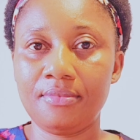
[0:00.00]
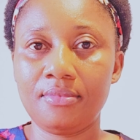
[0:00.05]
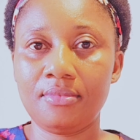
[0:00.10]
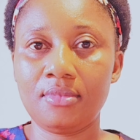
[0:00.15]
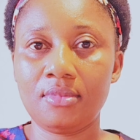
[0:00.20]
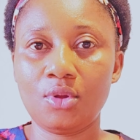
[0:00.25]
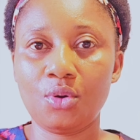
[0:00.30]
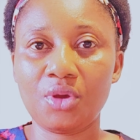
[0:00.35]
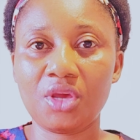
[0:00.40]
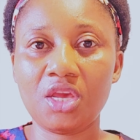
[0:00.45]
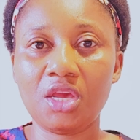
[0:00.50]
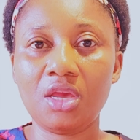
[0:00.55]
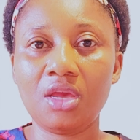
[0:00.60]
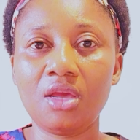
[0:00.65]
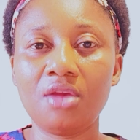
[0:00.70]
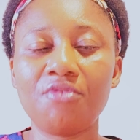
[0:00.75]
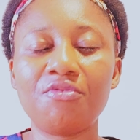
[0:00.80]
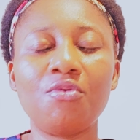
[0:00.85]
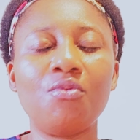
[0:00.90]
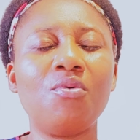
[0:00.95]
Okay,
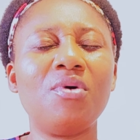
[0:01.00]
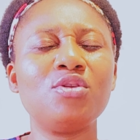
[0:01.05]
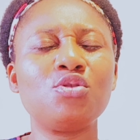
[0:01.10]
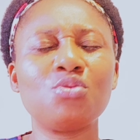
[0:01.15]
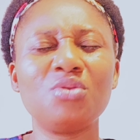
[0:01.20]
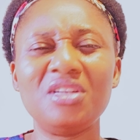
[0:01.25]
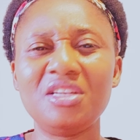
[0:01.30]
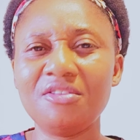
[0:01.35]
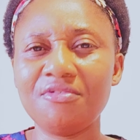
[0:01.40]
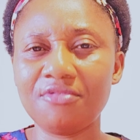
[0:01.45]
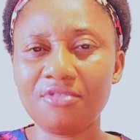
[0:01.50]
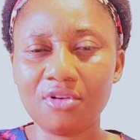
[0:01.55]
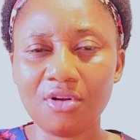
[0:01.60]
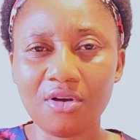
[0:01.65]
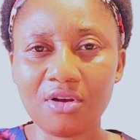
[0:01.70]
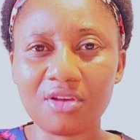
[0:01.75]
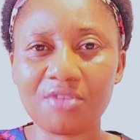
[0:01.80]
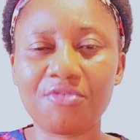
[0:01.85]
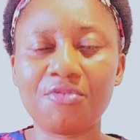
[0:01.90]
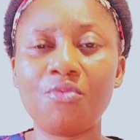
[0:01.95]
if you want to live
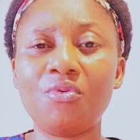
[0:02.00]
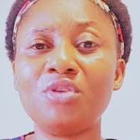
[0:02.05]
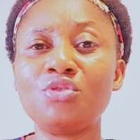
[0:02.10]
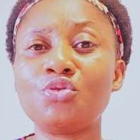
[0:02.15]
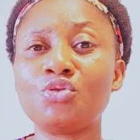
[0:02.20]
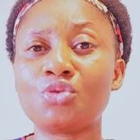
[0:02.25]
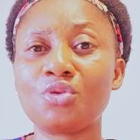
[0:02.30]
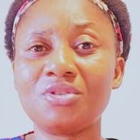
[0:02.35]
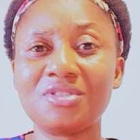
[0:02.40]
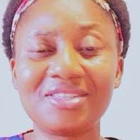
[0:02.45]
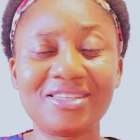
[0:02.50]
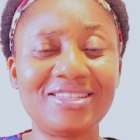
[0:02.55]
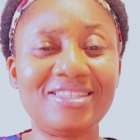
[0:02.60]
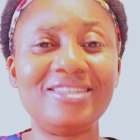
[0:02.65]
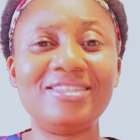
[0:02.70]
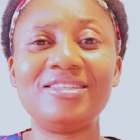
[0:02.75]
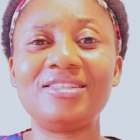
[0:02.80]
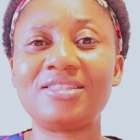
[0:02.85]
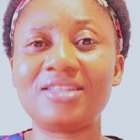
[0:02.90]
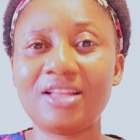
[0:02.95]
long, if you want to succeed in
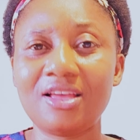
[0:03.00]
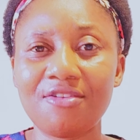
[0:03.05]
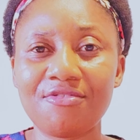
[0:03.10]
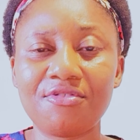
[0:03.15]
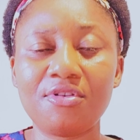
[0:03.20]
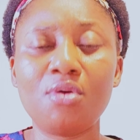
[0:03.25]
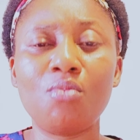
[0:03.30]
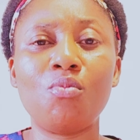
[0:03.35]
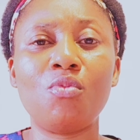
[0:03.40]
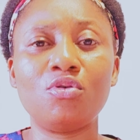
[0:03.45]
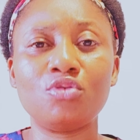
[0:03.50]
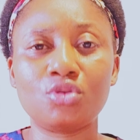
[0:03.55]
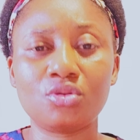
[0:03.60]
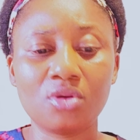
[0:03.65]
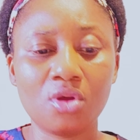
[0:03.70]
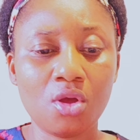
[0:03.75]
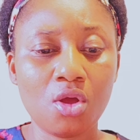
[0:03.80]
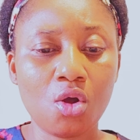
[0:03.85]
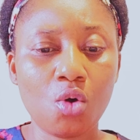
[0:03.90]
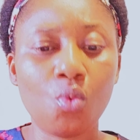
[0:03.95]
this life, you must
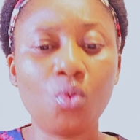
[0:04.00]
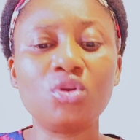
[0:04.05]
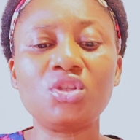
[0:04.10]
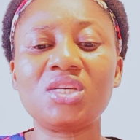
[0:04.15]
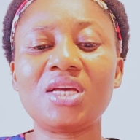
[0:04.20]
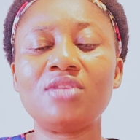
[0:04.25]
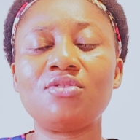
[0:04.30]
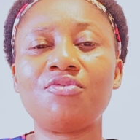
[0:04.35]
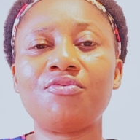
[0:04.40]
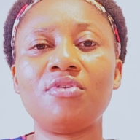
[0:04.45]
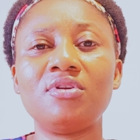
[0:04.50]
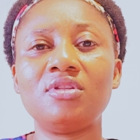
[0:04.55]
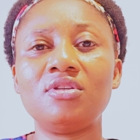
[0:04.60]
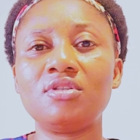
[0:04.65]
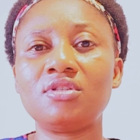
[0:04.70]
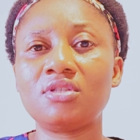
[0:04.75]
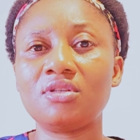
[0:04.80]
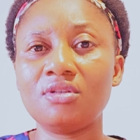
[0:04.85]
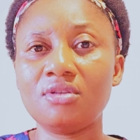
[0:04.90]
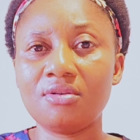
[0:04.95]
watch out for
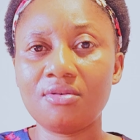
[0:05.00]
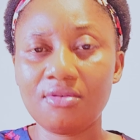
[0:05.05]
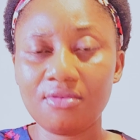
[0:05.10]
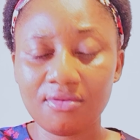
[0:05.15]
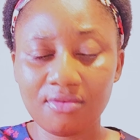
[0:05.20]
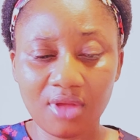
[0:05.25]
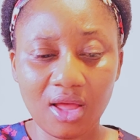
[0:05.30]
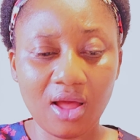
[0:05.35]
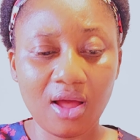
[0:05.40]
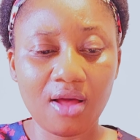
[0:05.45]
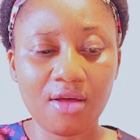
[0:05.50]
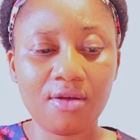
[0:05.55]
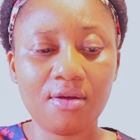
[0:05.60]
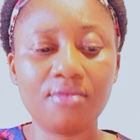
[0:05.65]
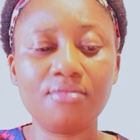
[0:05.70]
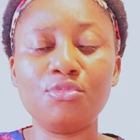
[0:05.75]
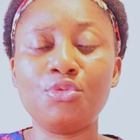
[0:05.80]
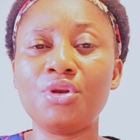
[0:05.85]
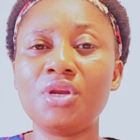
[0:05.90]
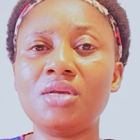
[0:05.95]
those
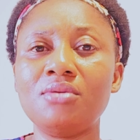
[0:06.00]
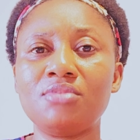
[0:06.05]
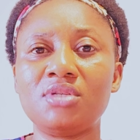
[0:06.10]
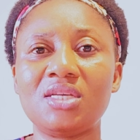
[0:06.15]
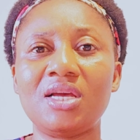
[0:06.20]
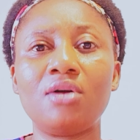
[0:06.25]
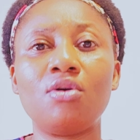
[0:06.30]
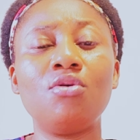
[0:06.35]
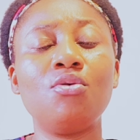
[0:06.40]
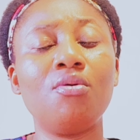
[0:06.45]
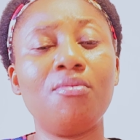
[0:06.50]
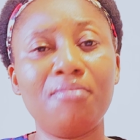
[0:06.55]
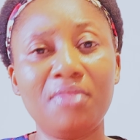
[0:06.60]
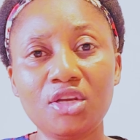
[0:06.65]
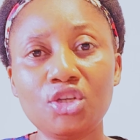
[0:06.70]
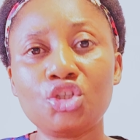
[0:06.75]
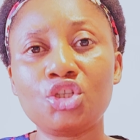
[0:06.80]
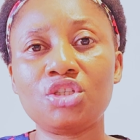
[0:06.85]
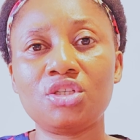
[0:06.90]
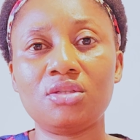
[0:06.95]
dreams I'm going to
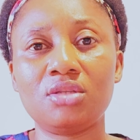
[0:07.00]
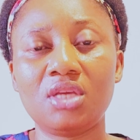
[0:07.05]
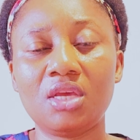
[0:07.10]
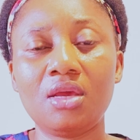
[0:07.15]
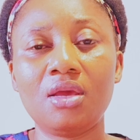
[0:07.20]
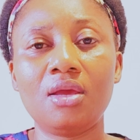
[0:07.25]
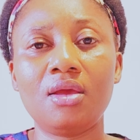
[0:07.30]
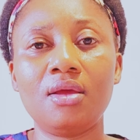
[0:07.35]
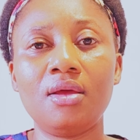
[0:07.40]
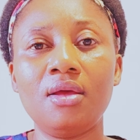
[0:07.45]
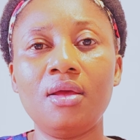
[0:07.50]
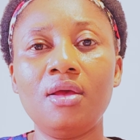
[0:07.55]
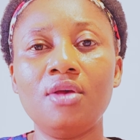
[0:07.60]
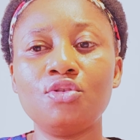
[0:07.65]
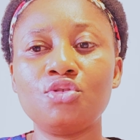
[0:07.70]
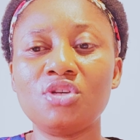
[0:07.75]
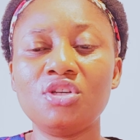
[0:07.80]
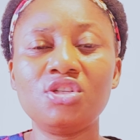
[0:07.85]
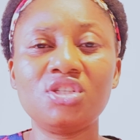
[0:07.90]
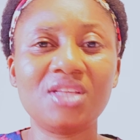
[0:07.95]
mention here.
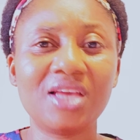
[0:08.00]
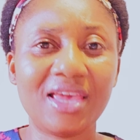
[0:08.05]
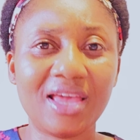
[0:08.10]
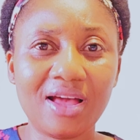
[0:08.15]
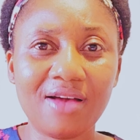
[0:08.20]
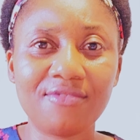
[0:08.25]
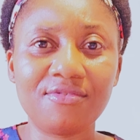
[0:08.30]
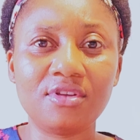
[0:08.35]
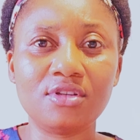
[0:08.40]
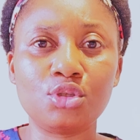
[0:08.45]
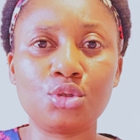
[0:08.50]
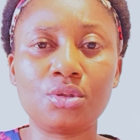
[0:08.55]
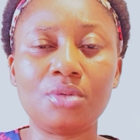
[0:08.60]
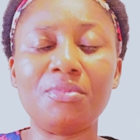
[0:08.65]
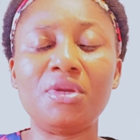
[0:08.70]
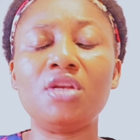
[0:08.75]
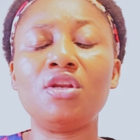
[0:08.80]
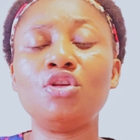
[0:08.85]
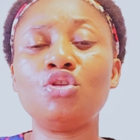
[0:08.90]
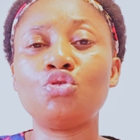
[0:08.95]
So each time you have this dream,
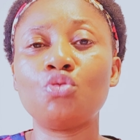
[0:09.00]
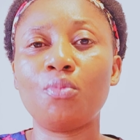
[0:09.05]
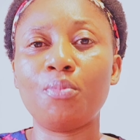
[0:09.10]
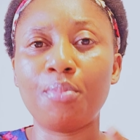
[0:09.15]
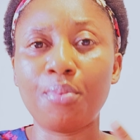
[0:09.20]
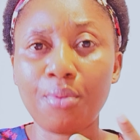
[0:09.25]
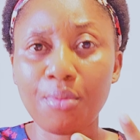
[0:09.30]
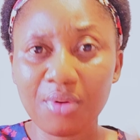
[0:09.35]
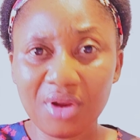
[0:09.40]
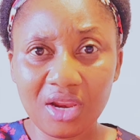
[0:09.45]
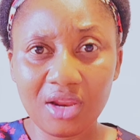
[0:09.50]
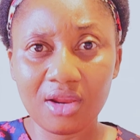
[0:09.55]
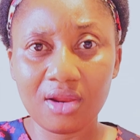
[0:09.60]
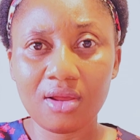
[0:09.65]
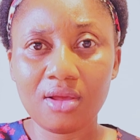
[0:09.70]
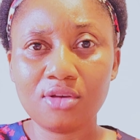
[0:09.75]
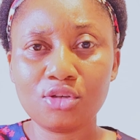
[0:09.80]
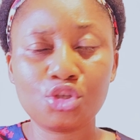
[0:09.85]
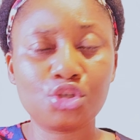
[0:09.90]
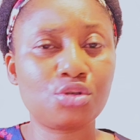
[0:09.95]
you need to pray
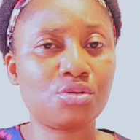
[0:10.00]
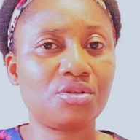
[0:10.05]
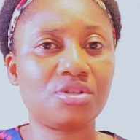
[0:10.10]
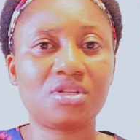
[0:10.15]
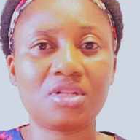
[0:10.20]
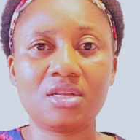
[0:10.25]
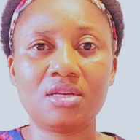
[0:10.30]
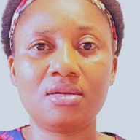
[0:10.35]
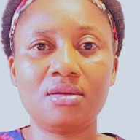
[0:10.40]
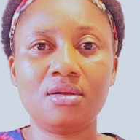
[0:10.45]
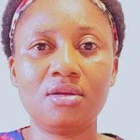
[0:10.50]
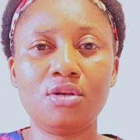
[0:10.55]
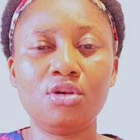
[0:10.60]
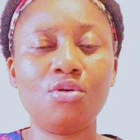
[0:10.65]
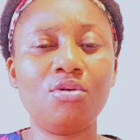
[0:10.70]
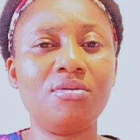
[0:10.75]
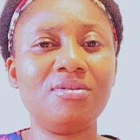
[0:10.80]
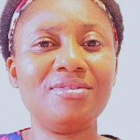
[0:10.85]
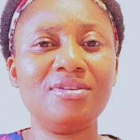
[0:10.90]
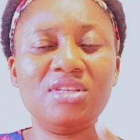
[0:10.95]
seriously.
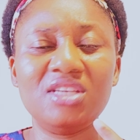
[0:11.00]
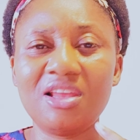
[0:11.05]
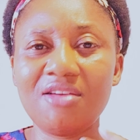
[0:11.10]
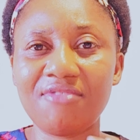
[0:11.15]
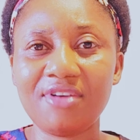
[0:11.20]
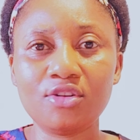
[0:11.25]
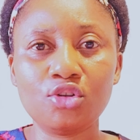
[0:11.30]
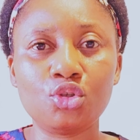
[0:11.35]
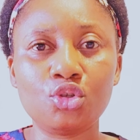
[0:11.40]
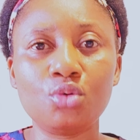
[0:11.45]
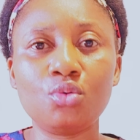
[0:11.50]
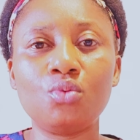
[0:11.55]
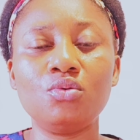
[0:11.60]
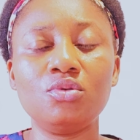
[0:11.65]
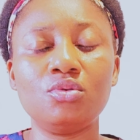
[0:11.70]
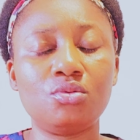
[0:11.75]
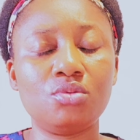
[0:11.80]
Don't never joke with